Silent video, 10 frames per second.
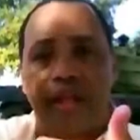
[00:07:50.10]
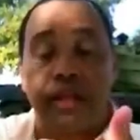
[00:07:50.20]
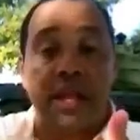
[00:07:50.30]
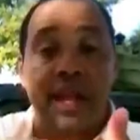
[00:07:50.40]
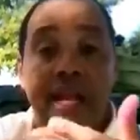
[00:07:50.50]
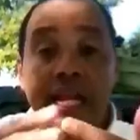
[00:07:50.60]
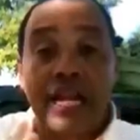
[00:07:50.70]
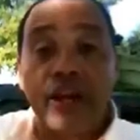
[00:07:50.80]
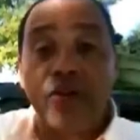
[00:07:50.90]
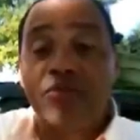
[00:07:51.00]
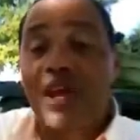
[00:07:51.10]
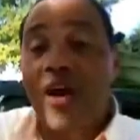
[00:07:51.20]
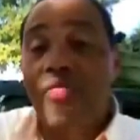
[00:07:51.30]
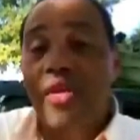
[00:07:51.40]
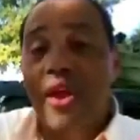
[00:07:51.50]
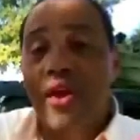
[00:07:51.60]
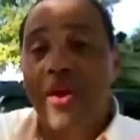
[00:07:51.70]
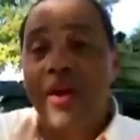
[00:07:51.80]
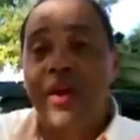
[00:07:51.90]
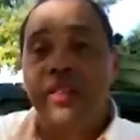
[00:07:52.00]
and lenders out
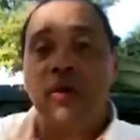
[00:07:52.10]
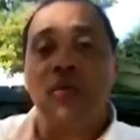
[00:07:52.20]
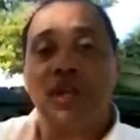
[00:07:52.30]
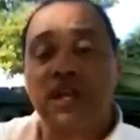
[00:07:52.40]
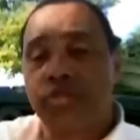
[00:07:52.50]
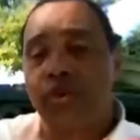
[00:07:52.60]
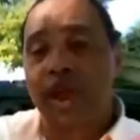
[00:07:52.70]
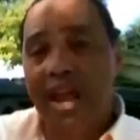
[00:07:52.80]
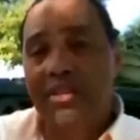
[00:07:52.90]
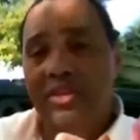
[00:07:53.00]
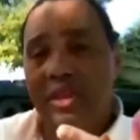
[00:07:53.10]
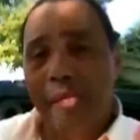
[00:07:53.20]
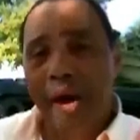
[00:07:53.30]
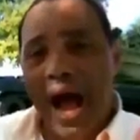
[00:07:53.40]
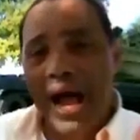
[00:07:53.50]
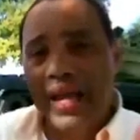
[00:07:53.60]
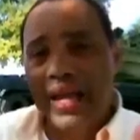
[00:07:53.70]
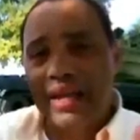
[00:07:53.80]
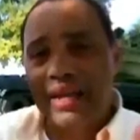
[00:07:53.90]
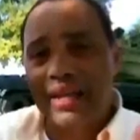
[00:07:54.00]
there that want to get their hands in your
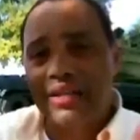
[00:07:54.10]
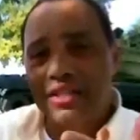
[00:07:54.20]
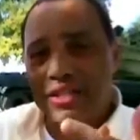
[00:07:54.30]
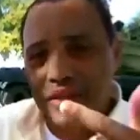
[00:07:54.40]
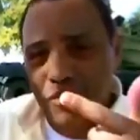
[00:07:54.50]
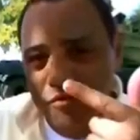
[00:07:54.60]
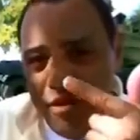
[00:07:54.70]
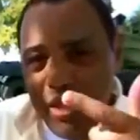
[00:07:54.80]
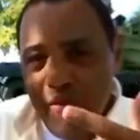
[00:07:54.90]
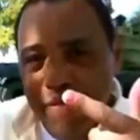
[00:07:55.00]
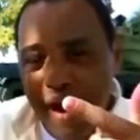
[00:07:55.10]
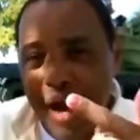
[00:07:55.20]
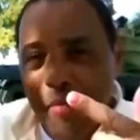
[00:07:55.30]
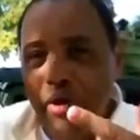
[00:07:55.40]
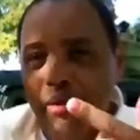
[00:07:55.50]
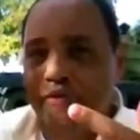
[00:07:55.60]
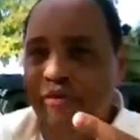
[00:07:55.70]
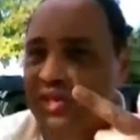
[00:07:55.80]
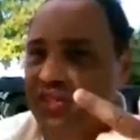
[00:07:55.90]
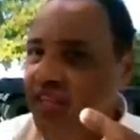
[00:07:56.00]
pocket. Just read the fine print
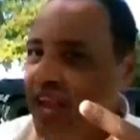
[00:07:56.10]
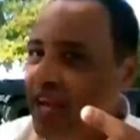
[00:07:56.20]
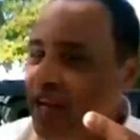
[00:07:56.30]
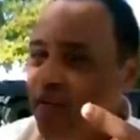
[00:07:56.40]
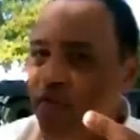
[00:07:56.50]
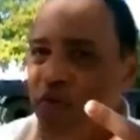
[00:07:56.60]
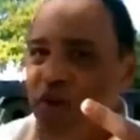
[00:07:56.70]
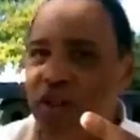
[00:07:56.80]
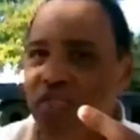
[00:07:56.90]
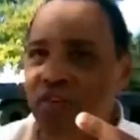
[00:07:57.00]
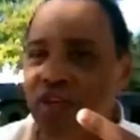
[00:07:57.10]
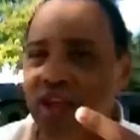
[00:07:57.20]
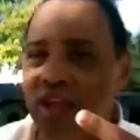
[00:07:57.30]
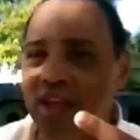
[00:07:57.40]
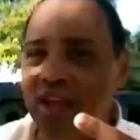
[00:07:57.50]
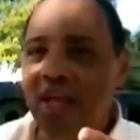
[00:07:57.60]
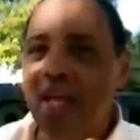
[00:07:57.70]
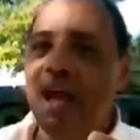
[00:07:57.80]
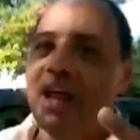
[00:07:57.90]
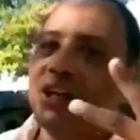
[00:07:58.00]
before you sign off on anything.
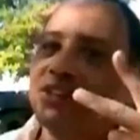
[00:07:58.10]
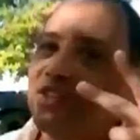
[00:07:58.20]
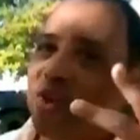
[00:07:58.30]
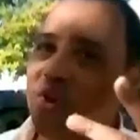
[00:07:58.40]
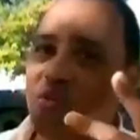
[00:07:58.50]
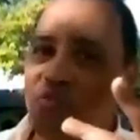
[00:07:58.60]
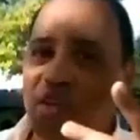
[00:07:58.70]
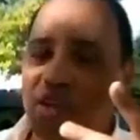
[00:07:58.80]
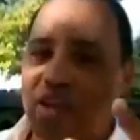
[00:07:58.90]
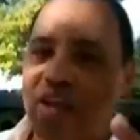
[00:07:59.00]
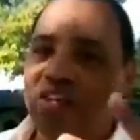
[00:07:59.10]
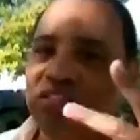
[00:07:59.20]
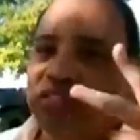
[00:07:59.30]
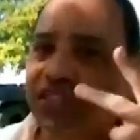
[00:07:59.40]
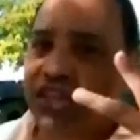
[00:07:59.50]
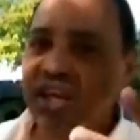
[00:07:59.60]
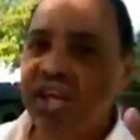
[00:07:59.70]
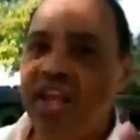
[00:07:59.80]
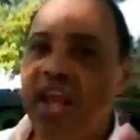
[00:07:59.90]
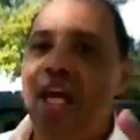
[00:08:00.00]
And here's the 3rd thing. Seek
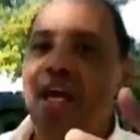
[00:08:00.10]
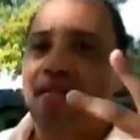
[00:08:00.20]
and